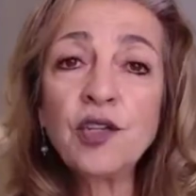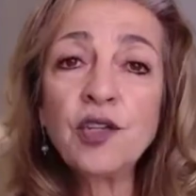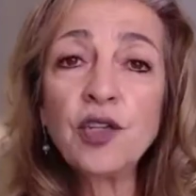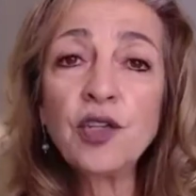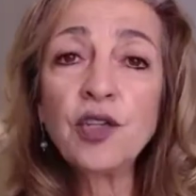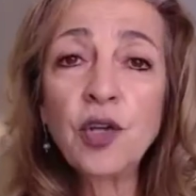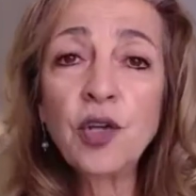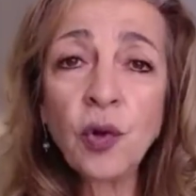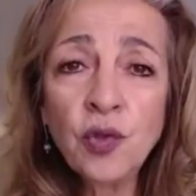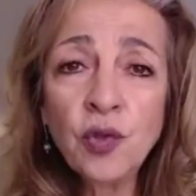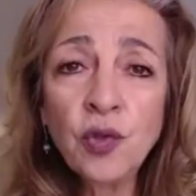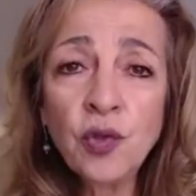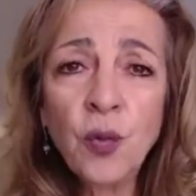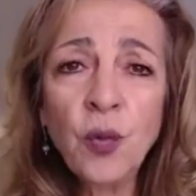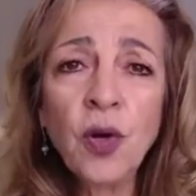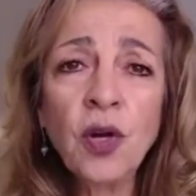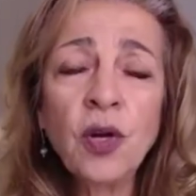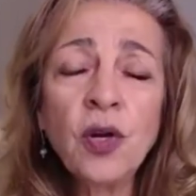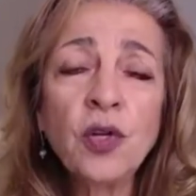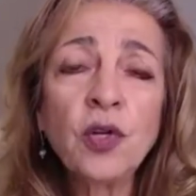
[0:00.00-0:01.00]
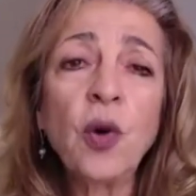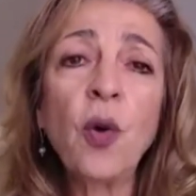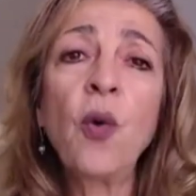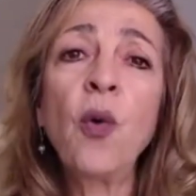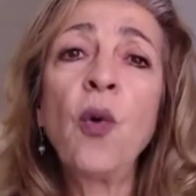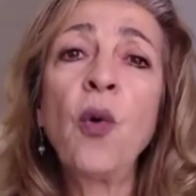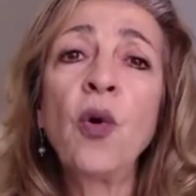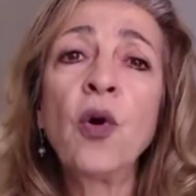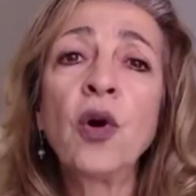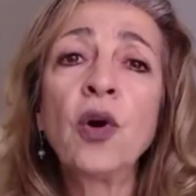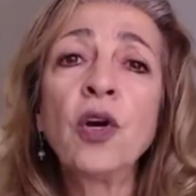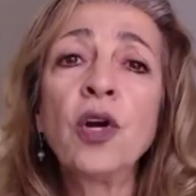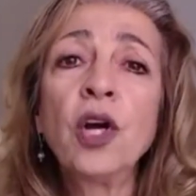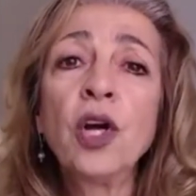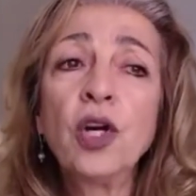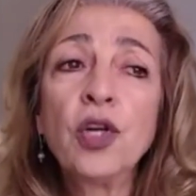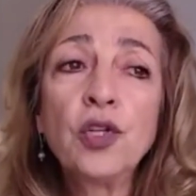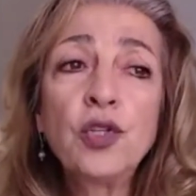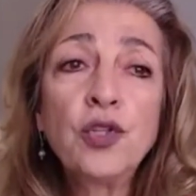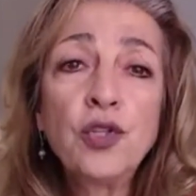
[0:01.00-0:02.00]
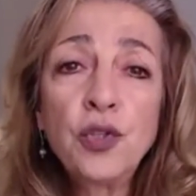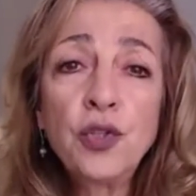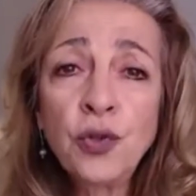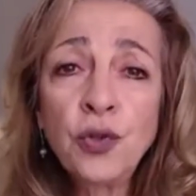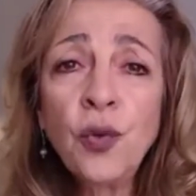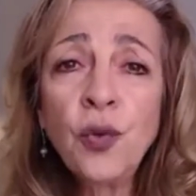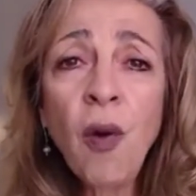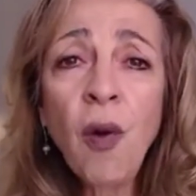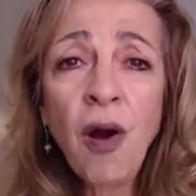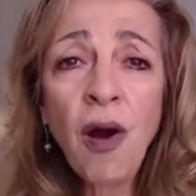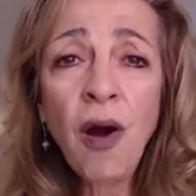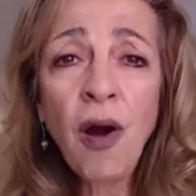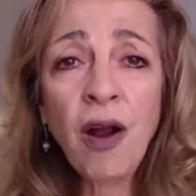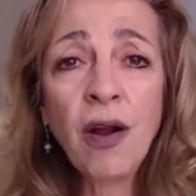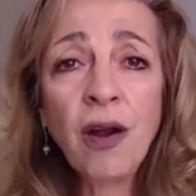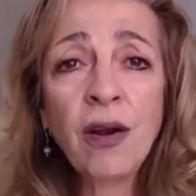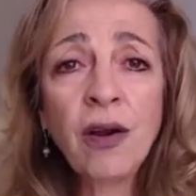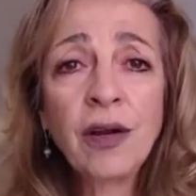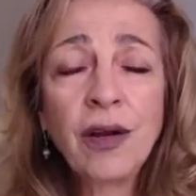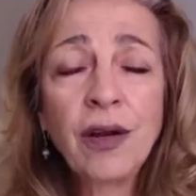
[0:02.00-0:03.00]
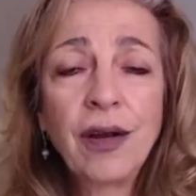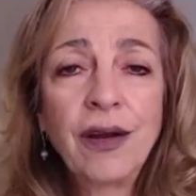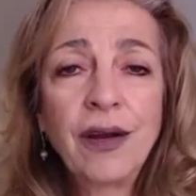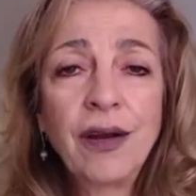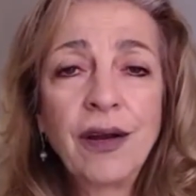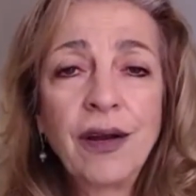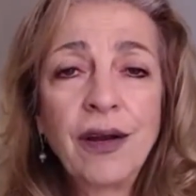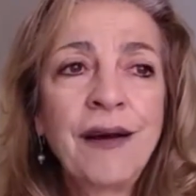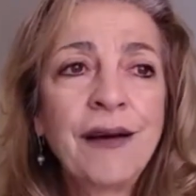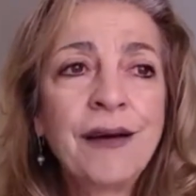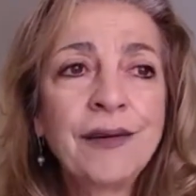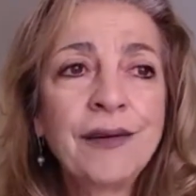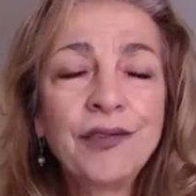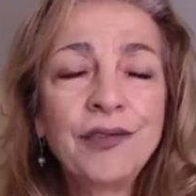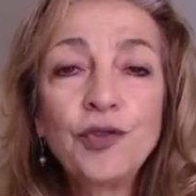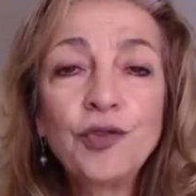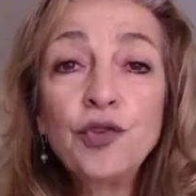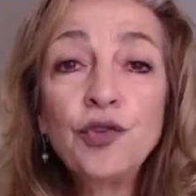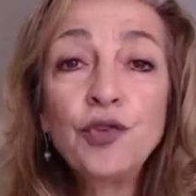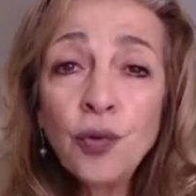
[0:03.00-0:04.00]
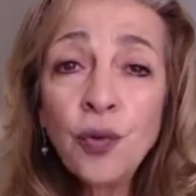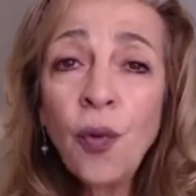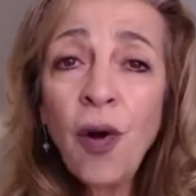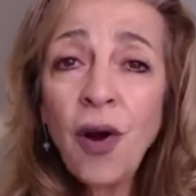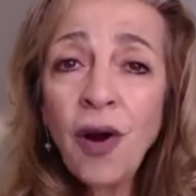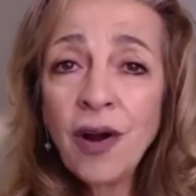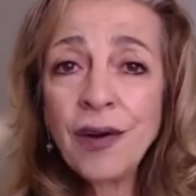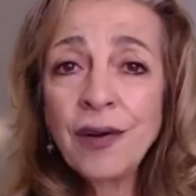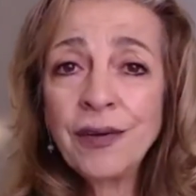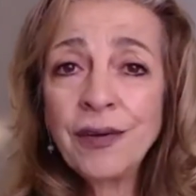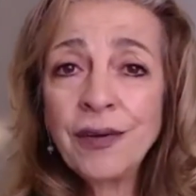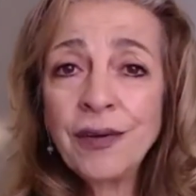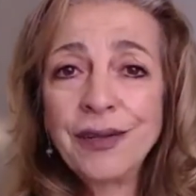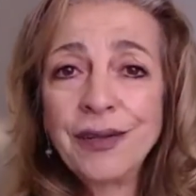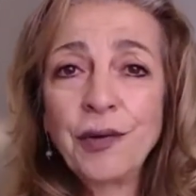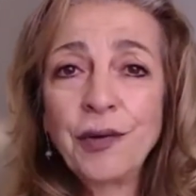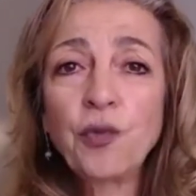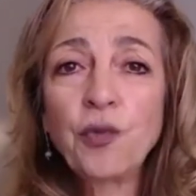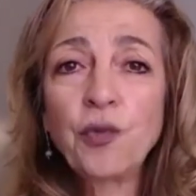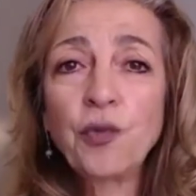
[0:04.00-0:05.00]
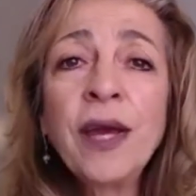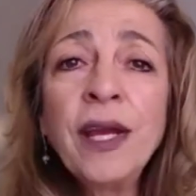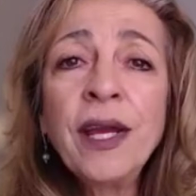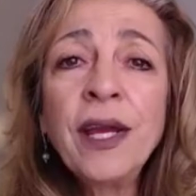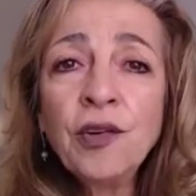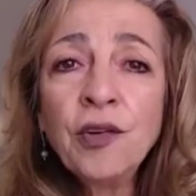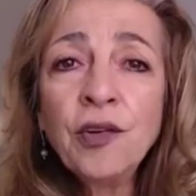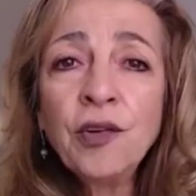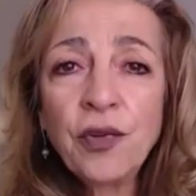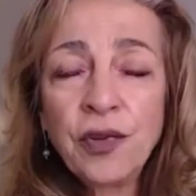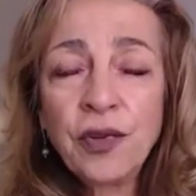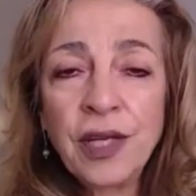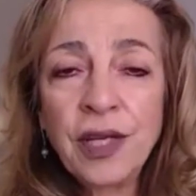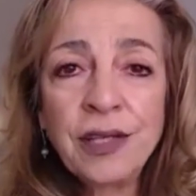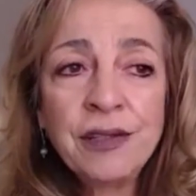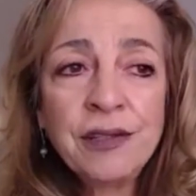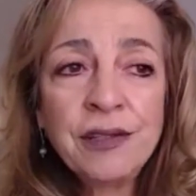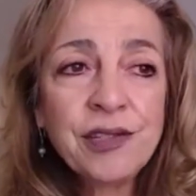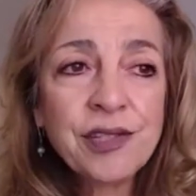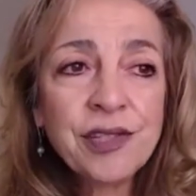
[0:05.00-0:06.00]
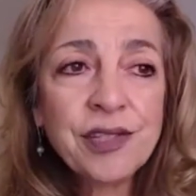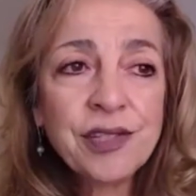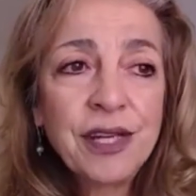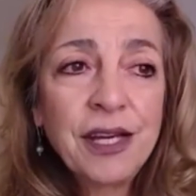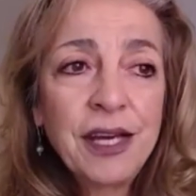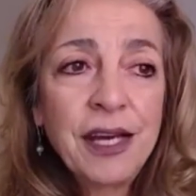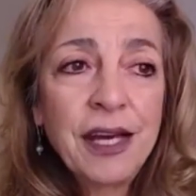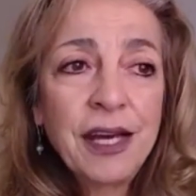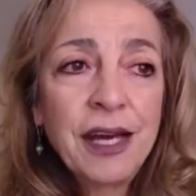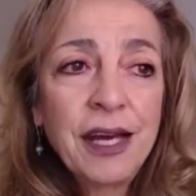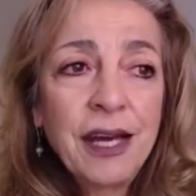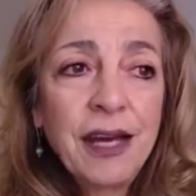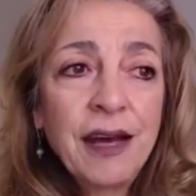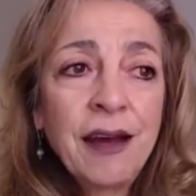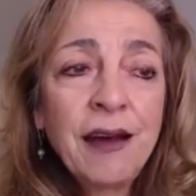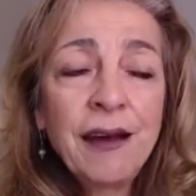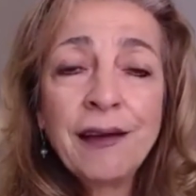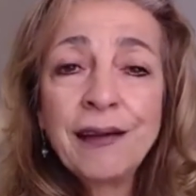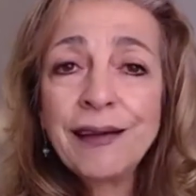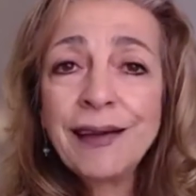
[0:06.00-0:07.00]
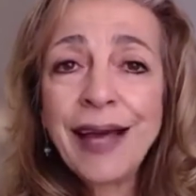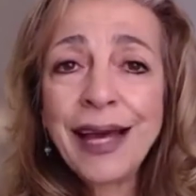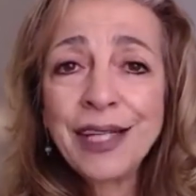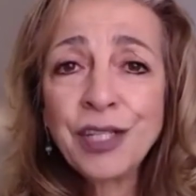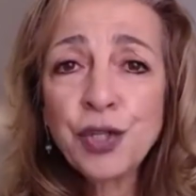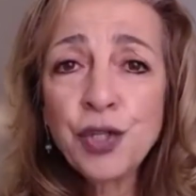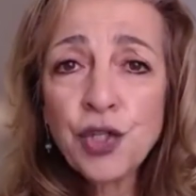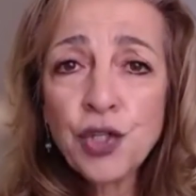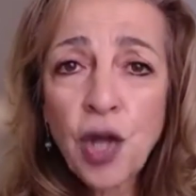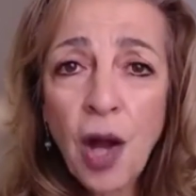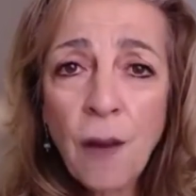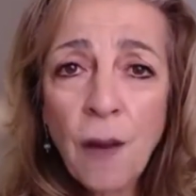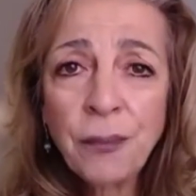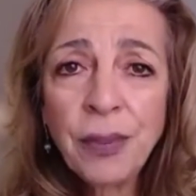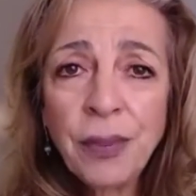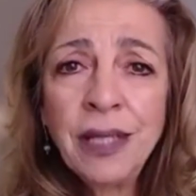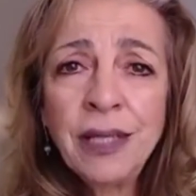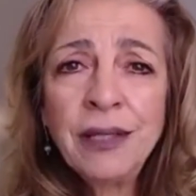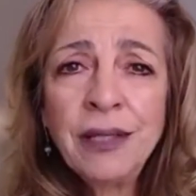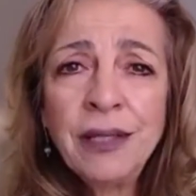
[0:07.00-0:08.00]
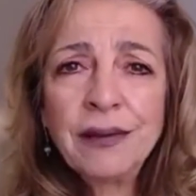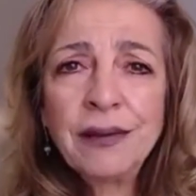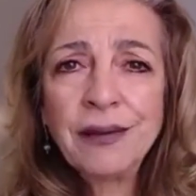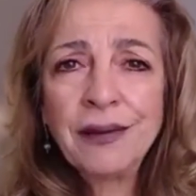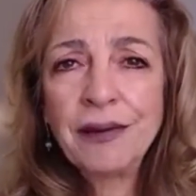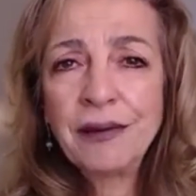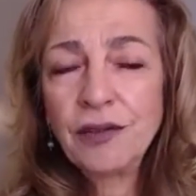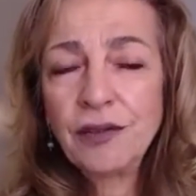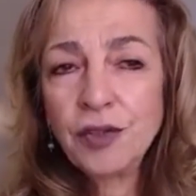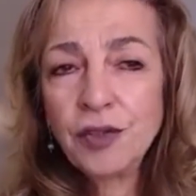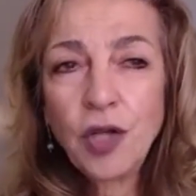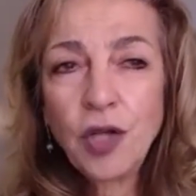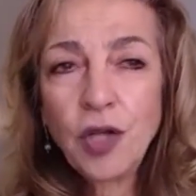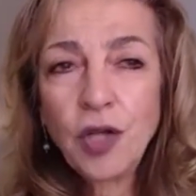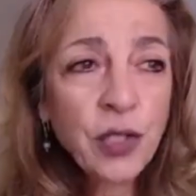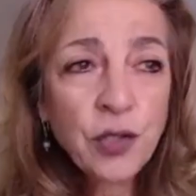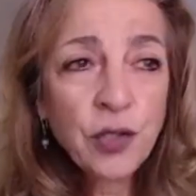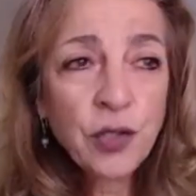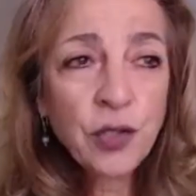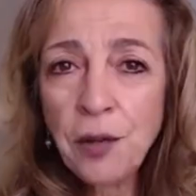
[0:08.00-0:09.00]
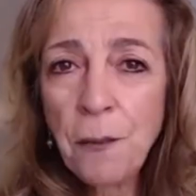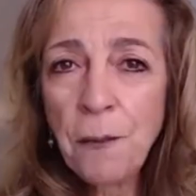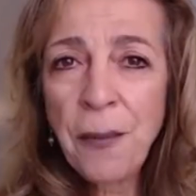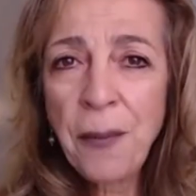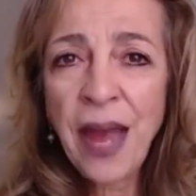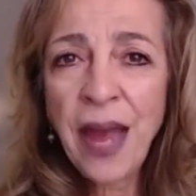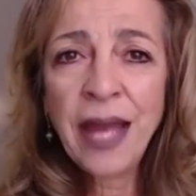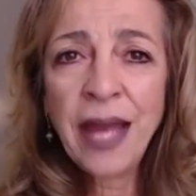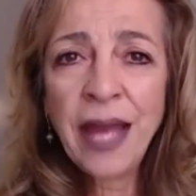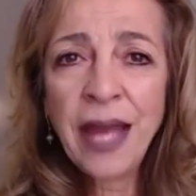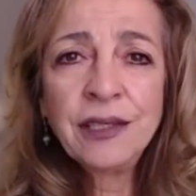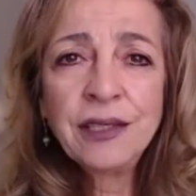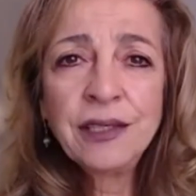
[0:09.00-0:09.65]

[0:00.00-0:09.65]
go to work or do our uh, do our regular things uh, like shopping, going to the bank,